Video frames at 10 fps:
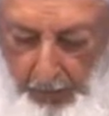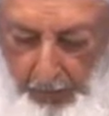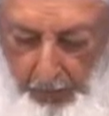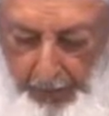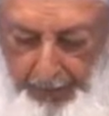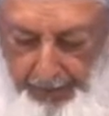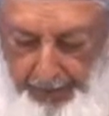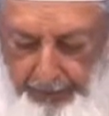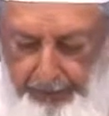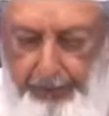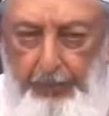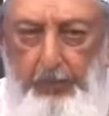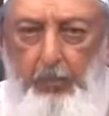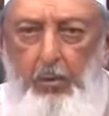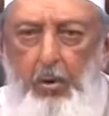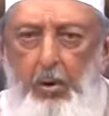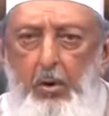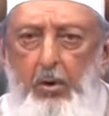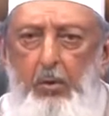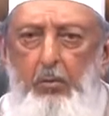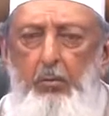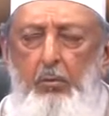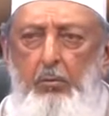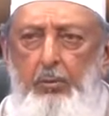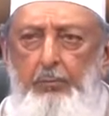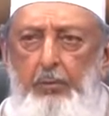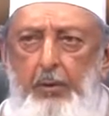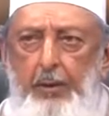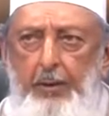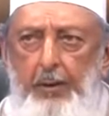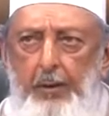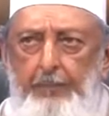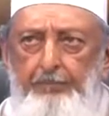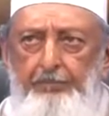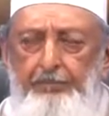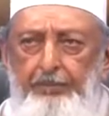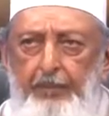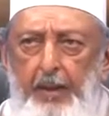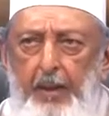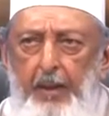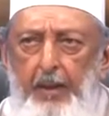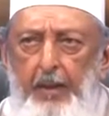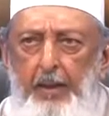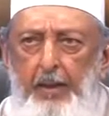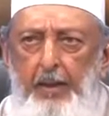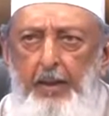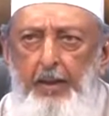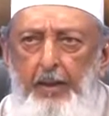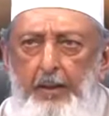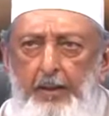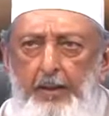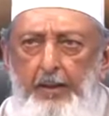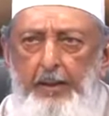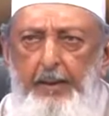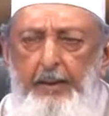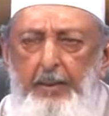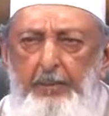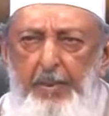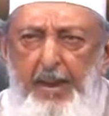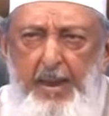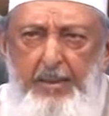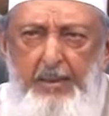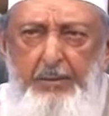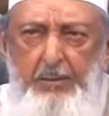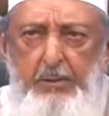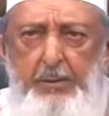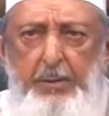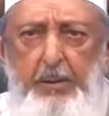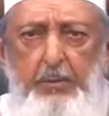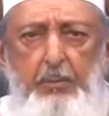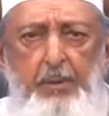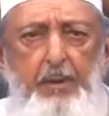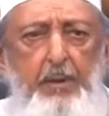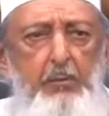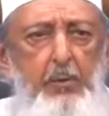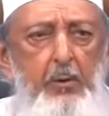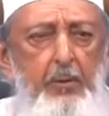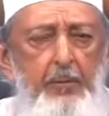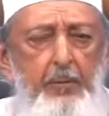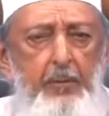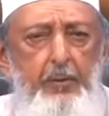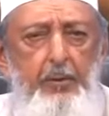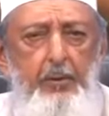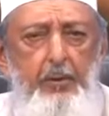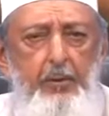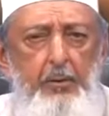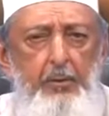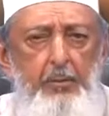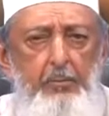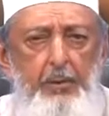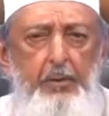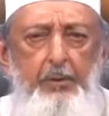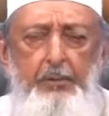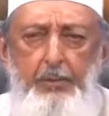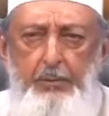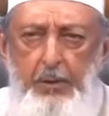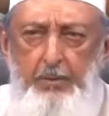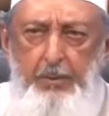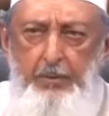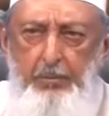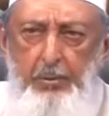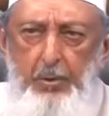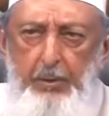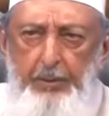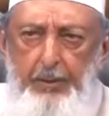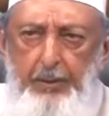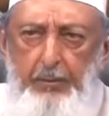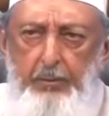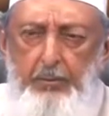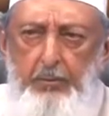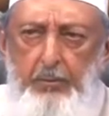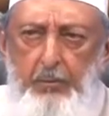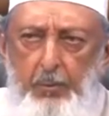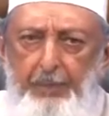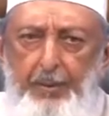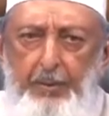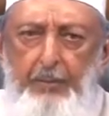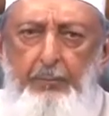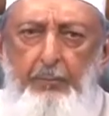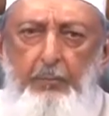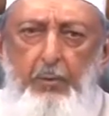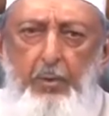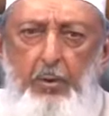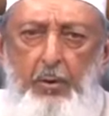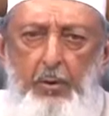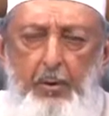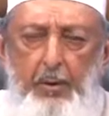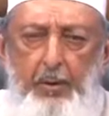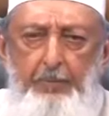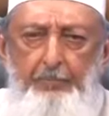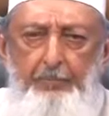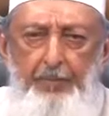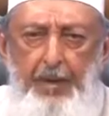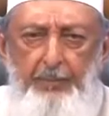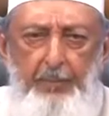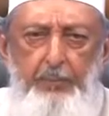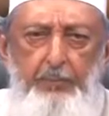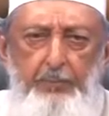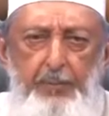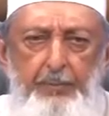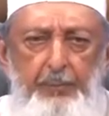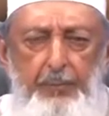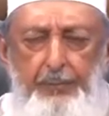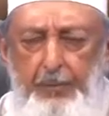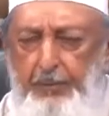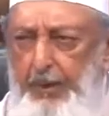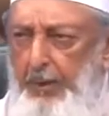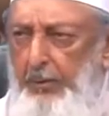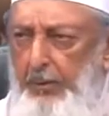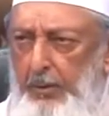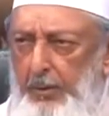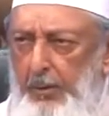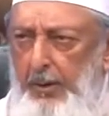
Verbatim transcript: When this war was going on, uh, it appeared that Germany would win the war because the Germans brought in new weapon of war never used before, something called a